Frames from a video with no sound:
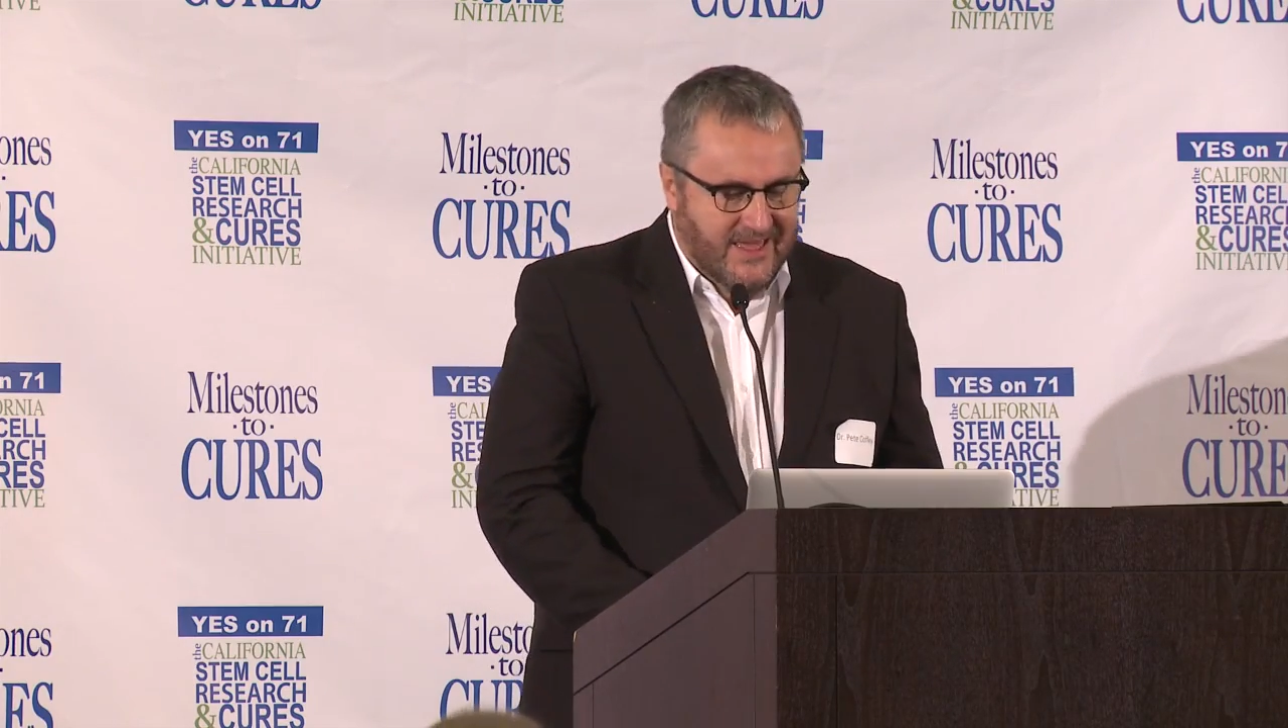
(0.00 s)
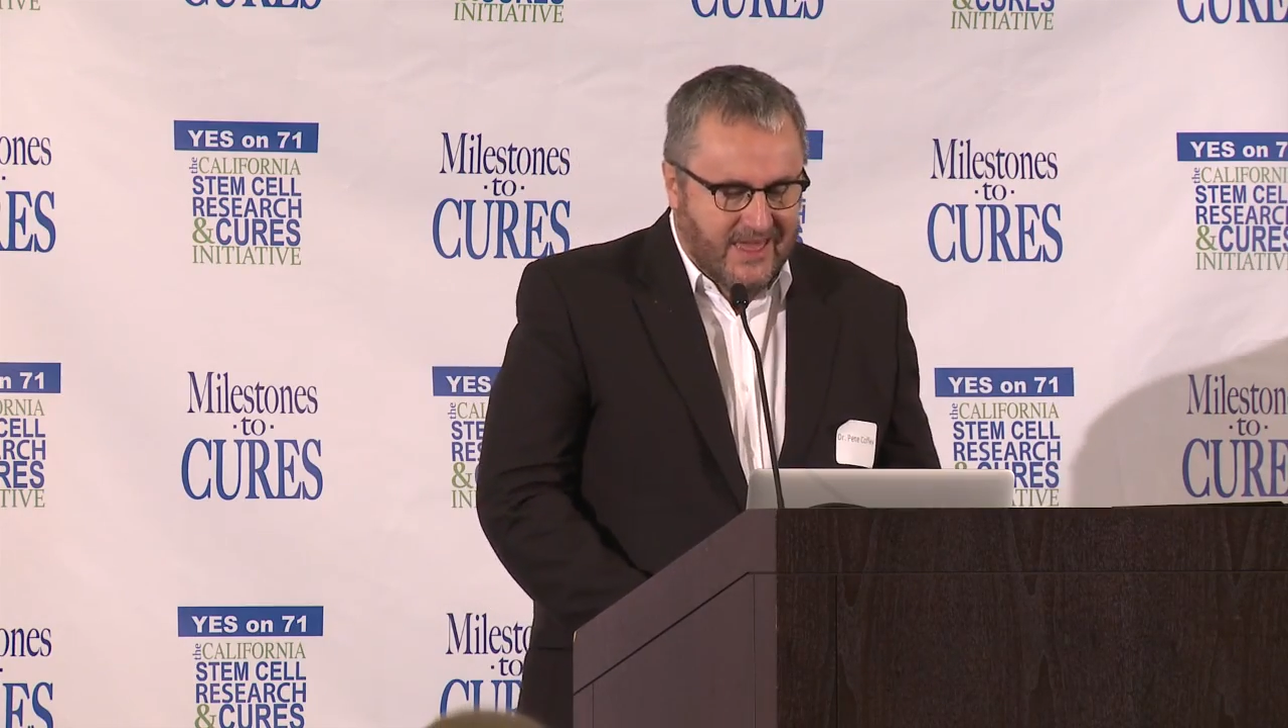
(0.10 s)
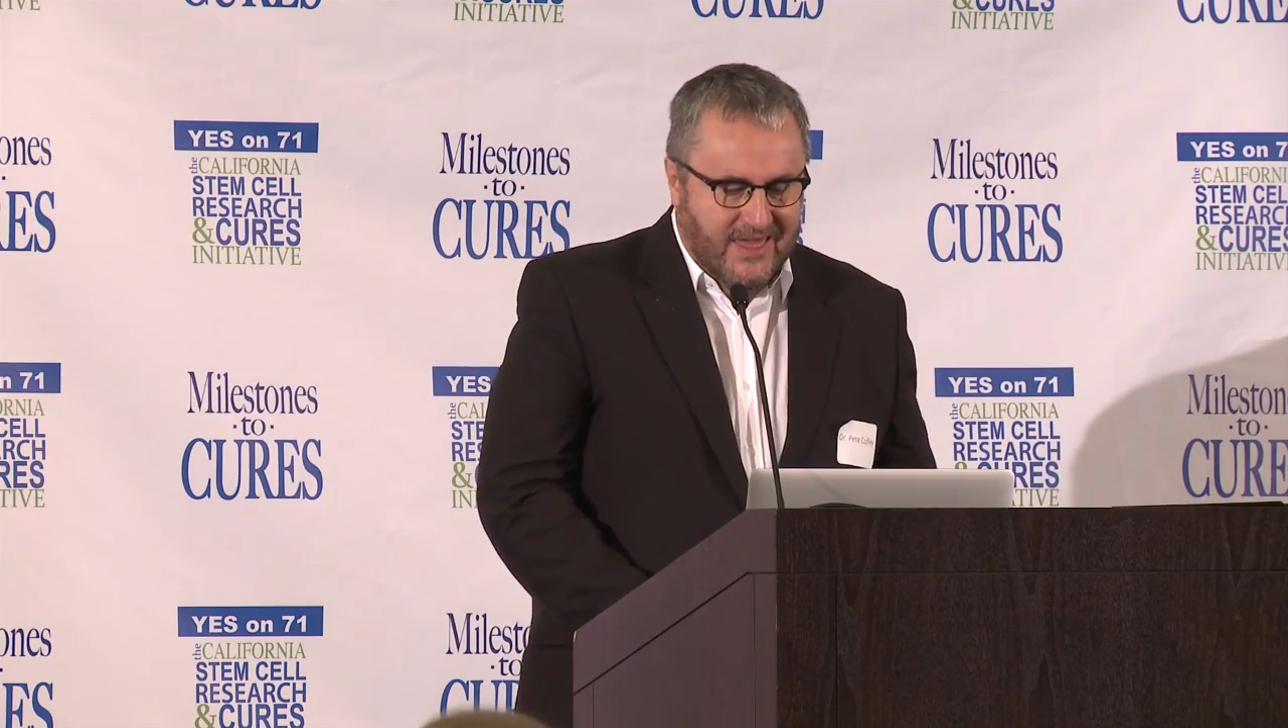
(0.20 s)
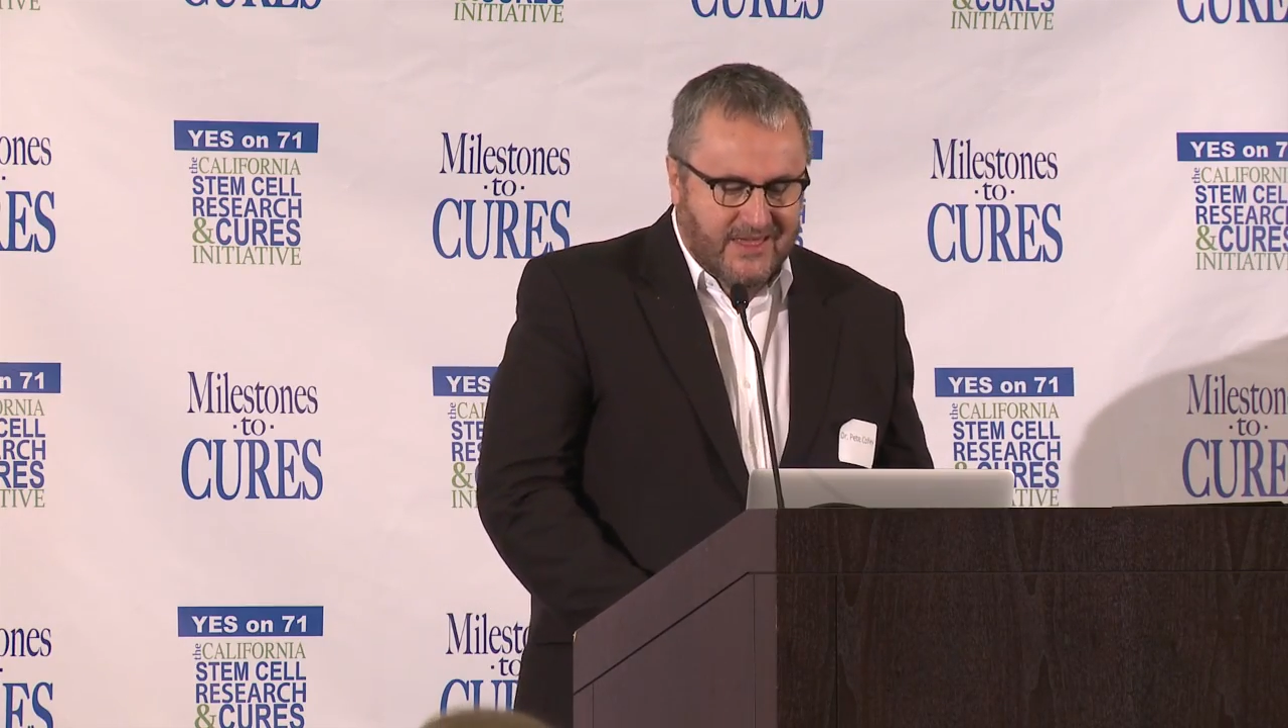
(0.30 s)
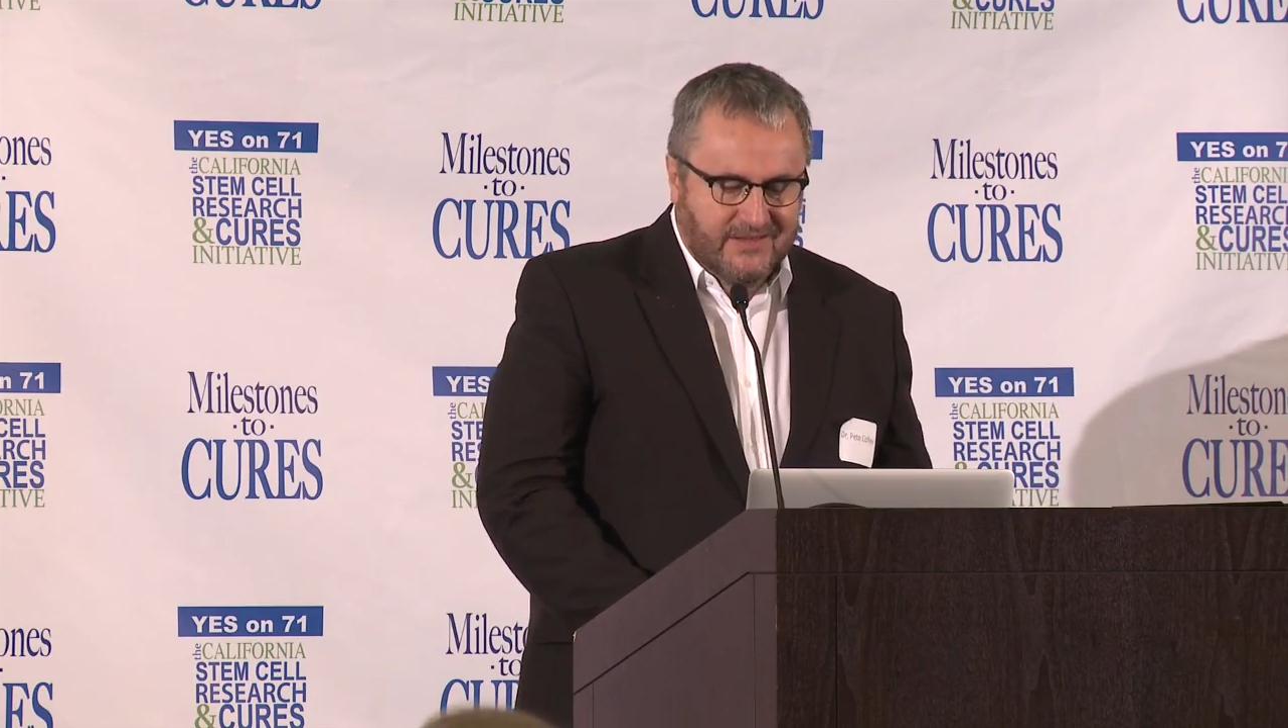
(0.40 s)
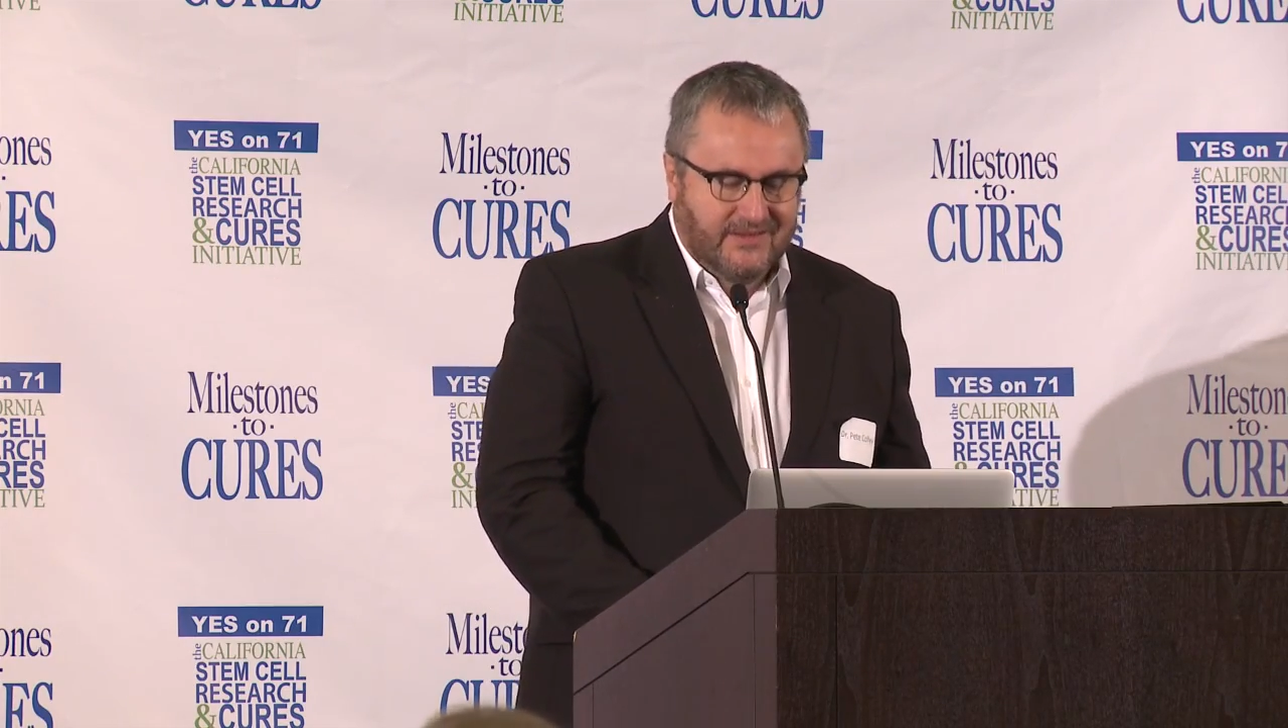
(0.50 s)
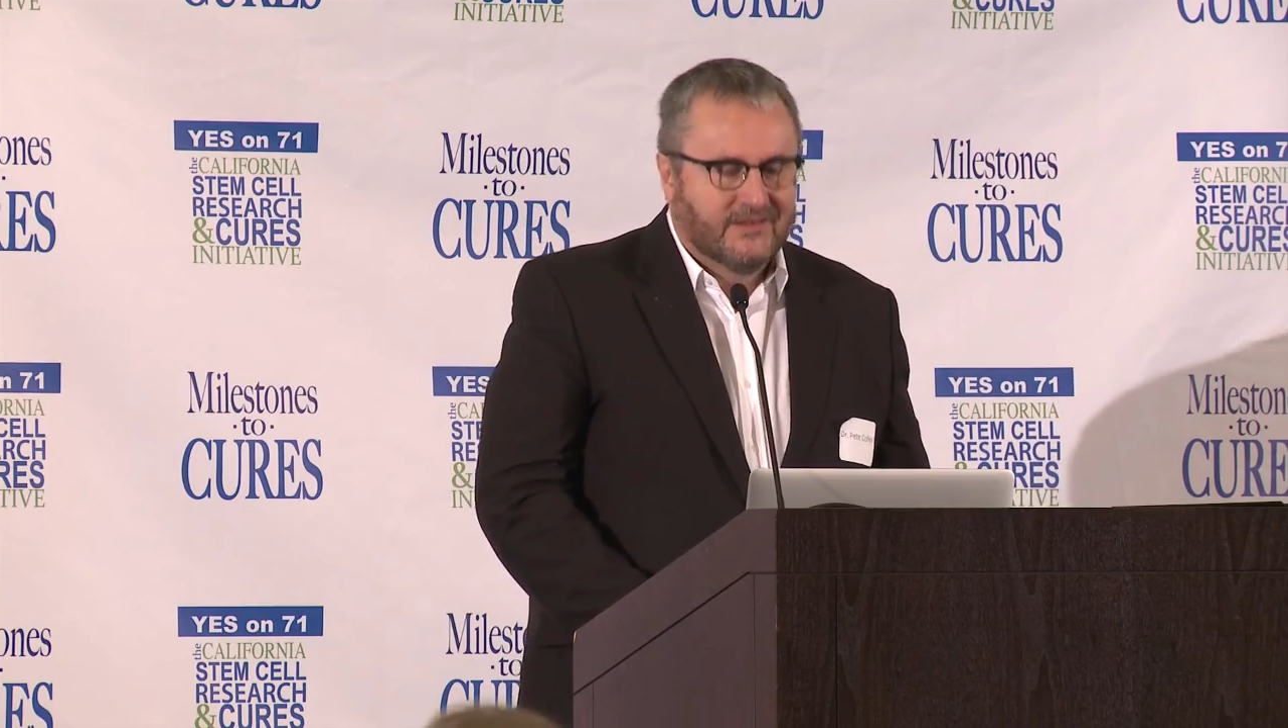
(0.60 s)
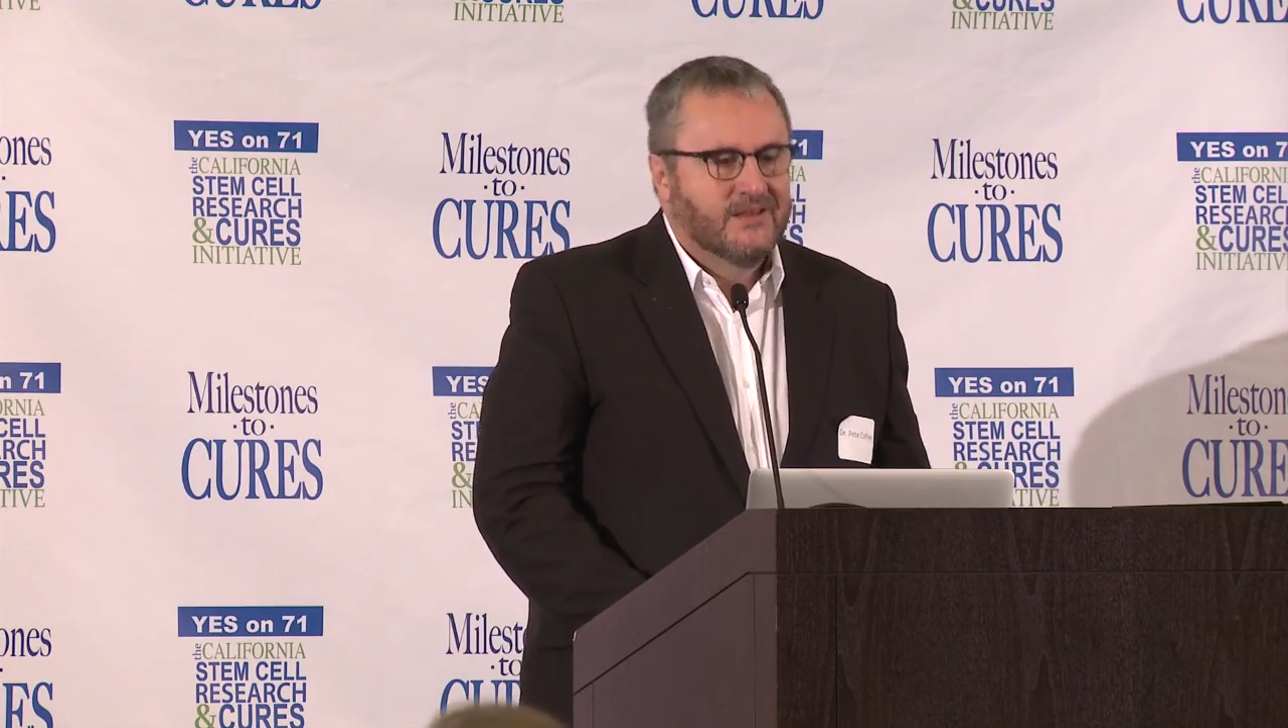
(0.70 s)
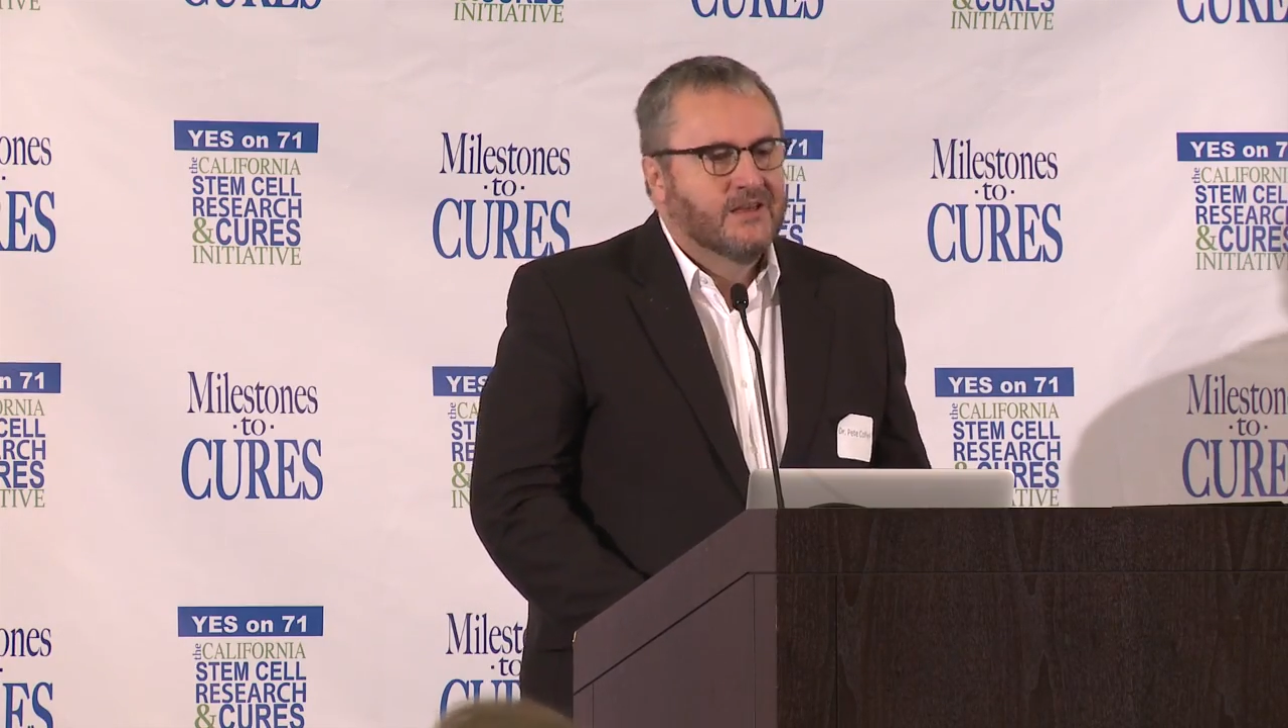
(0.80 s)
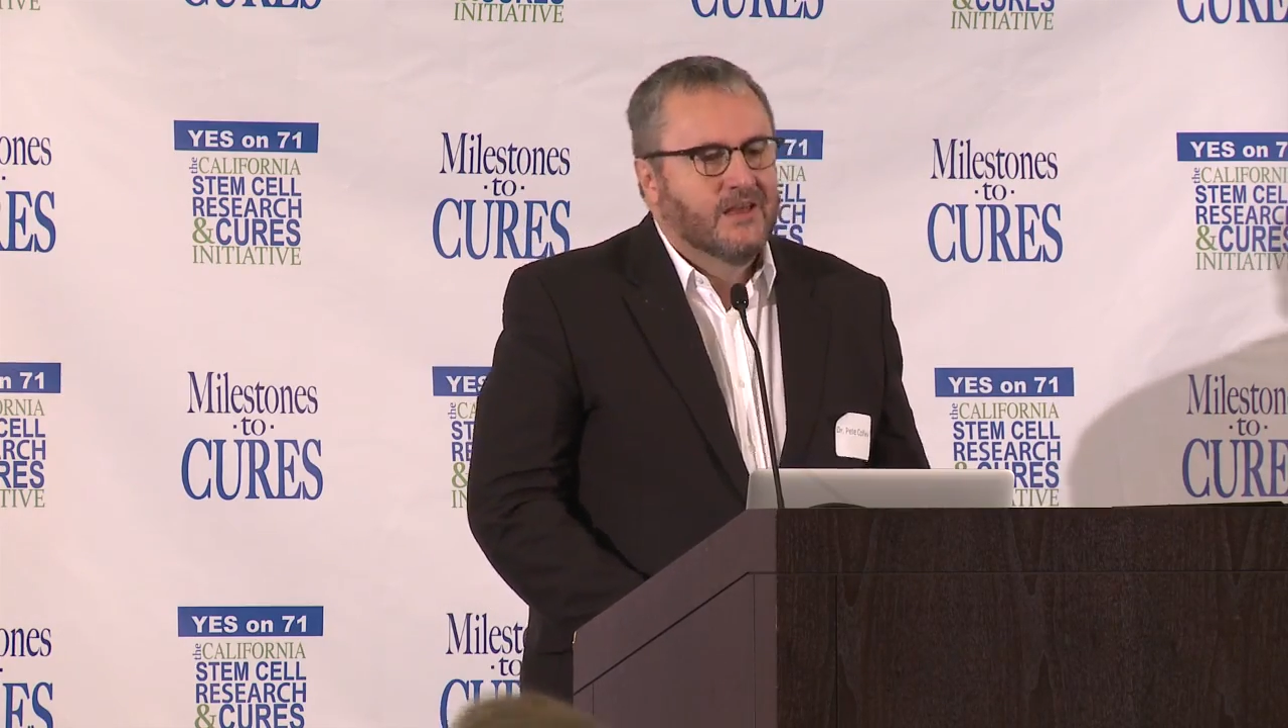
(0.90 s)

is